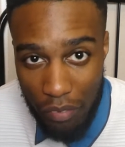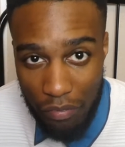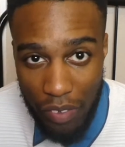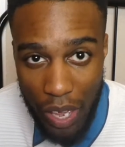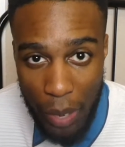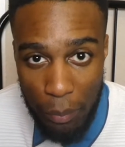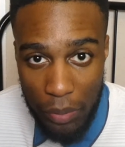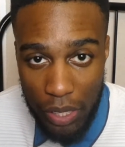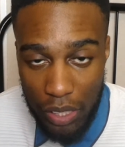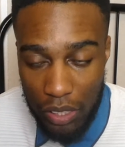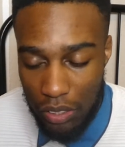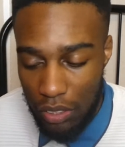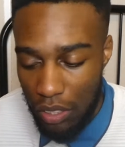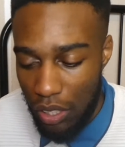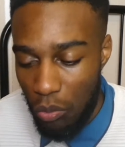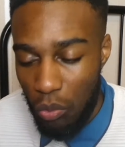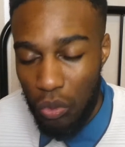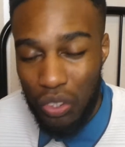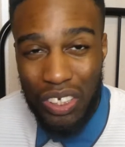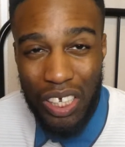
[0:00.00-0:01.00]
famine. So
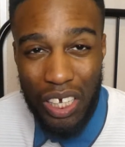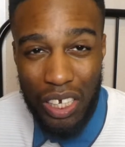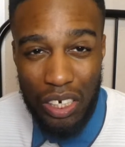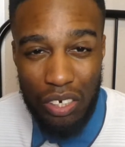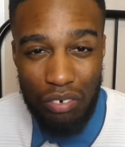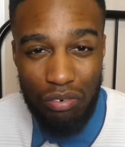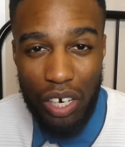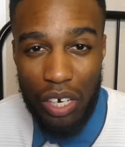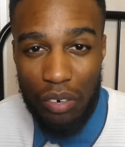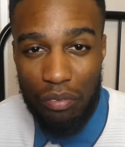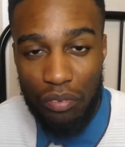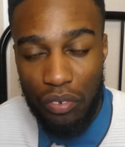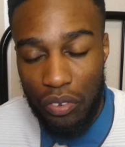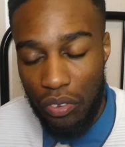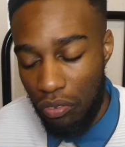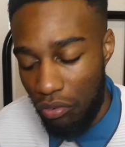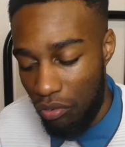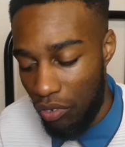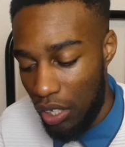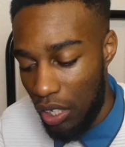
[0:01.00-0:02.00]
there wasn't any rain for
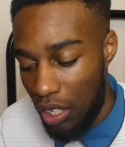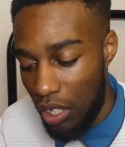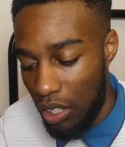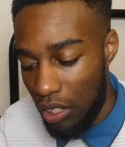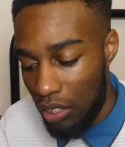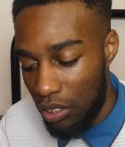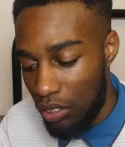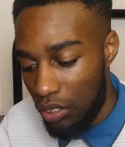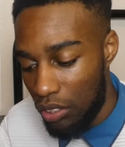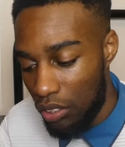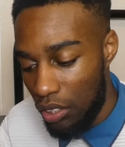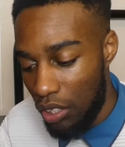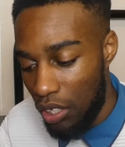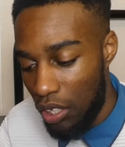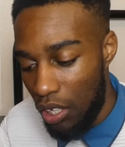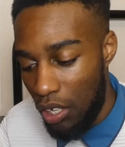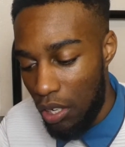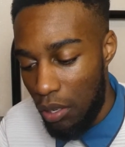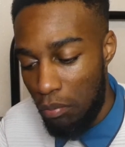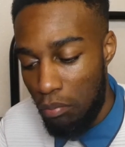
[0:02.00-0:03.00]
3 years,
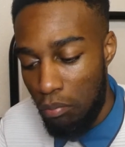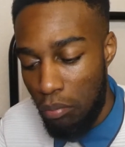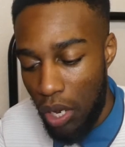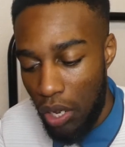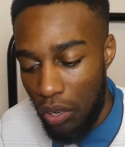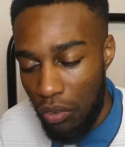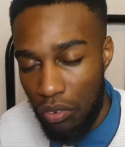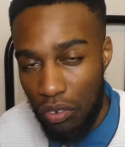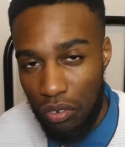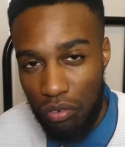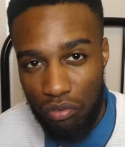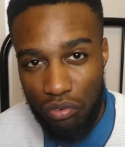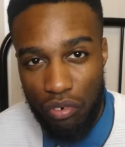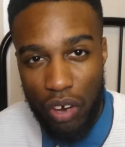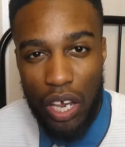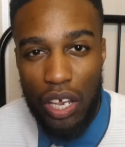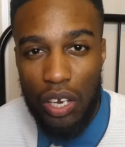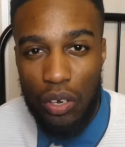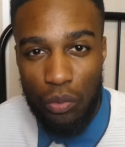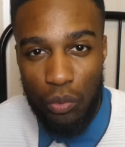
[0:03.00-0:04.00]
but
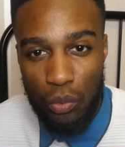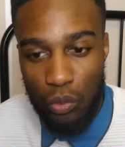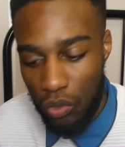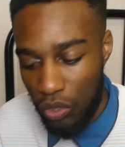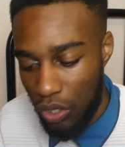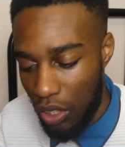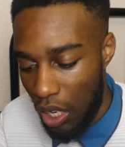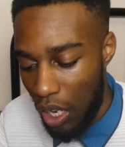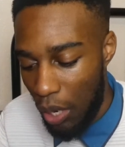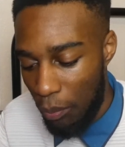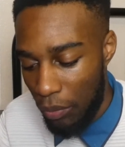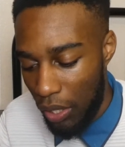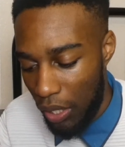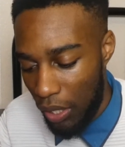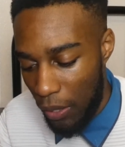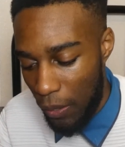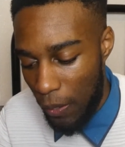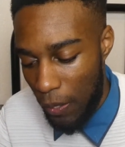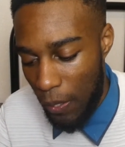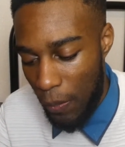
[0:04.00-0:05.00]
rain was coming.
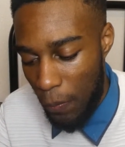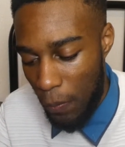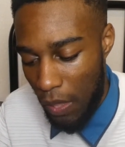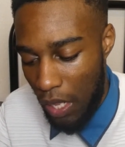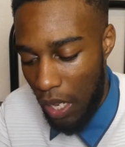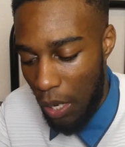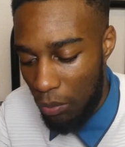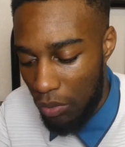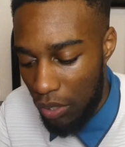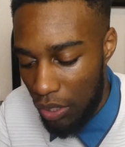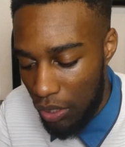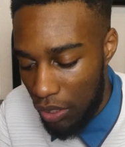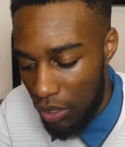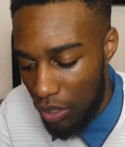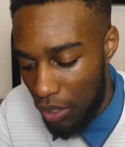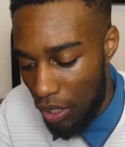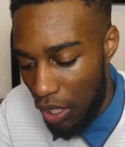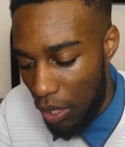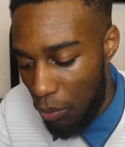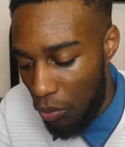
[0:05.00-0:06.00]
I'm gonna
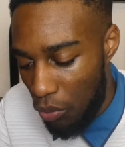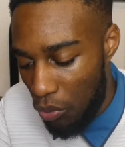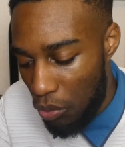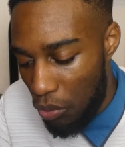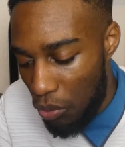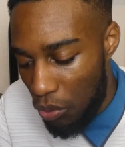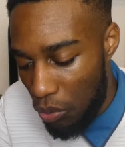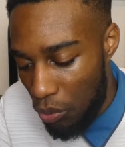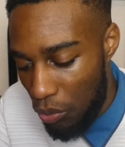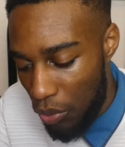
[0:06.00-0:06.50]
skip all the